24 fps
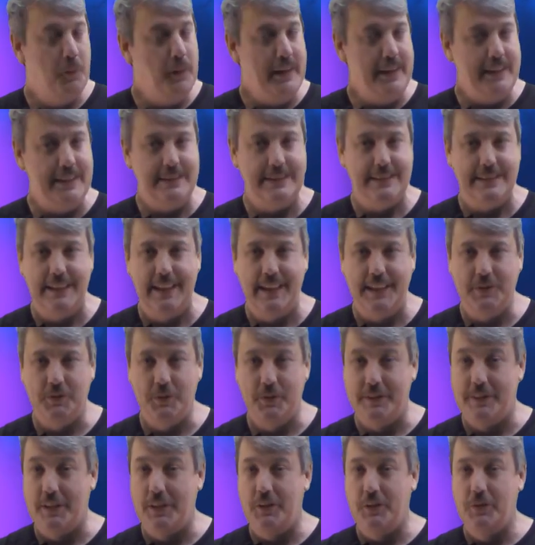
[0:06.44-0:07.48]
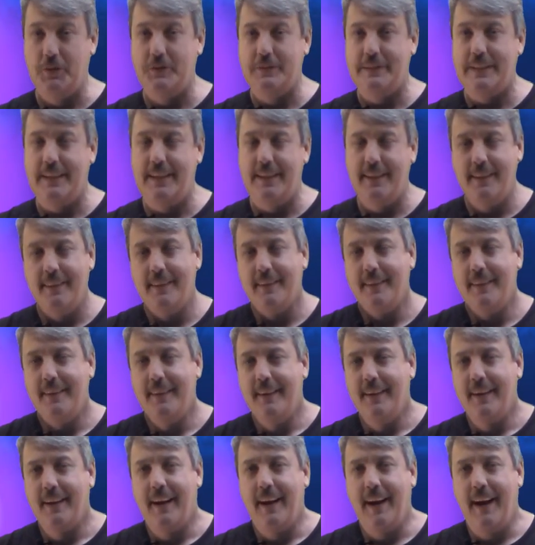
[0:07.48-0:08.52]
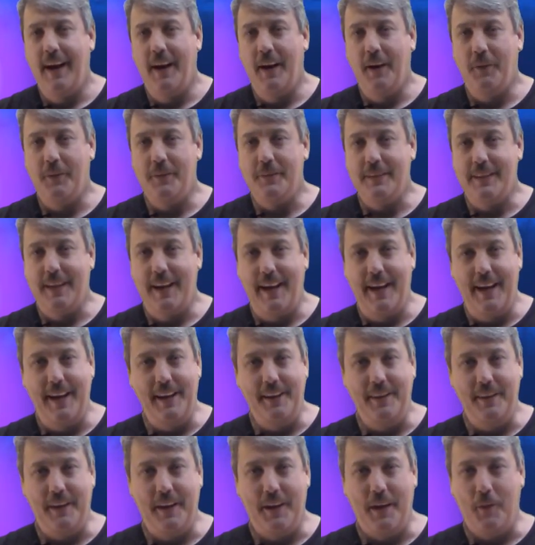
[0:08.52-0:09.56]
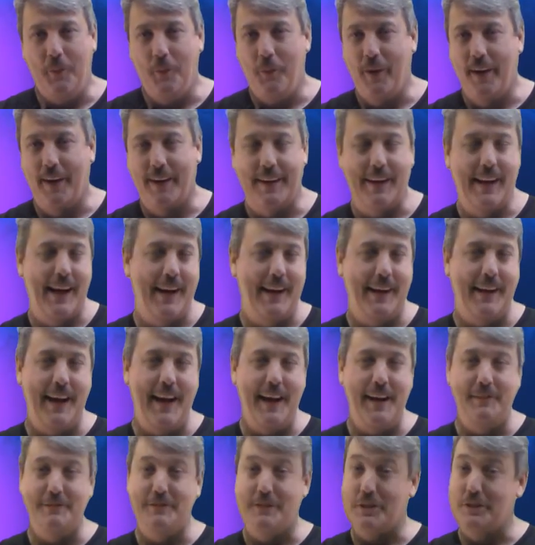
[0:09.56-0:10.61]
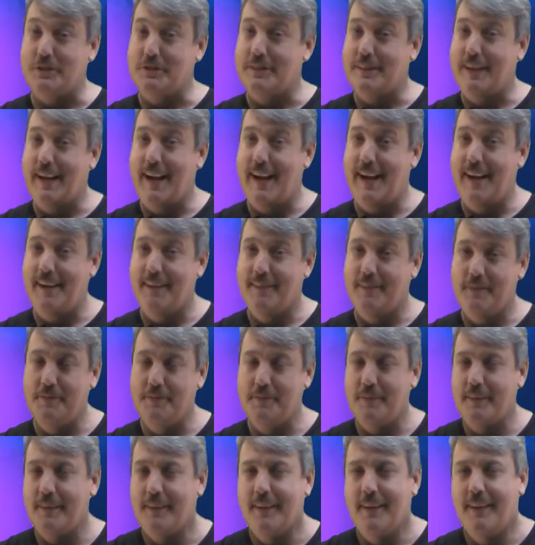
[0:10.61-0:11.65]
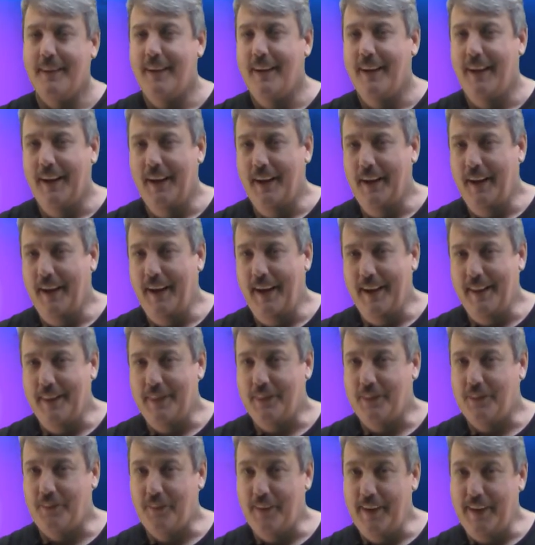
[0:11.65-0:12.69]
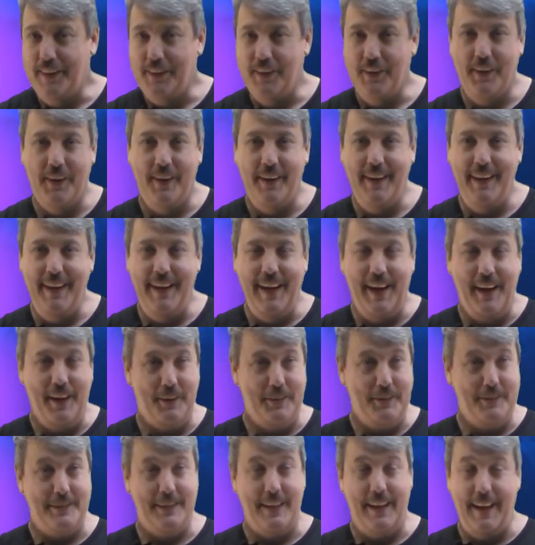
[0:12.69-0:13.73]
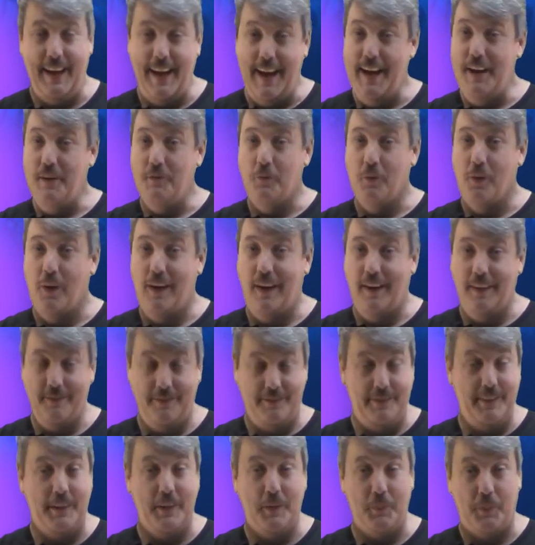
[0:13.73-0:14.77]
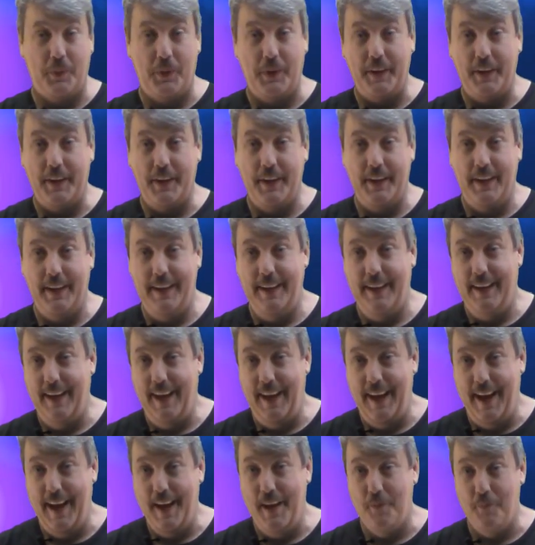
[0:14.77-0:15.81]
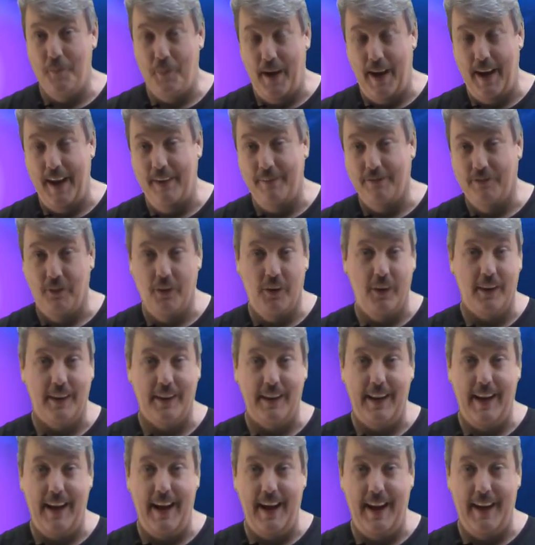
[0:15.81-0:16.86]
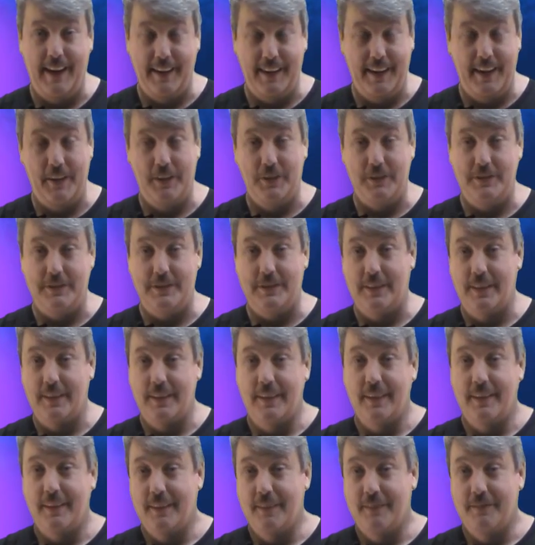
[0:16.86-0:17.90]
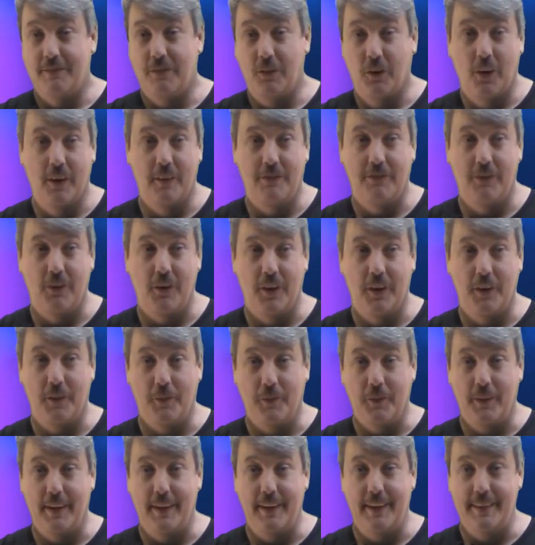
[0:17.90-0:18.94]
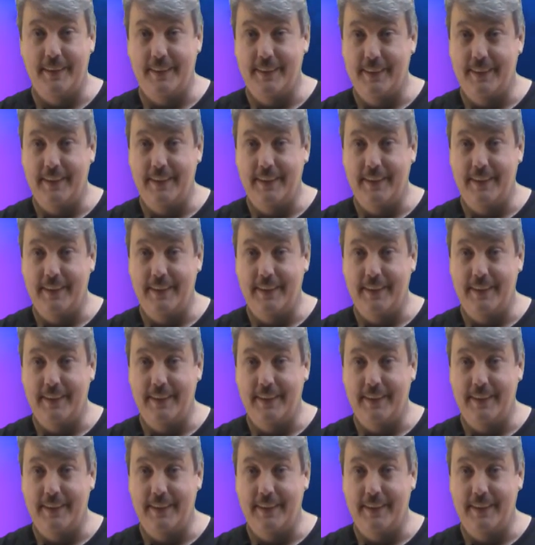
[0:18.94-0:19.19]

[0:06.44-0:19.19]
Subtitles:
Week 6 was a doozy. At 1 o'clock games, there's 9 of them. At 3:30, I was like 8-1, feeling pretty good, and by 4 o'clock, I was 4-4-1.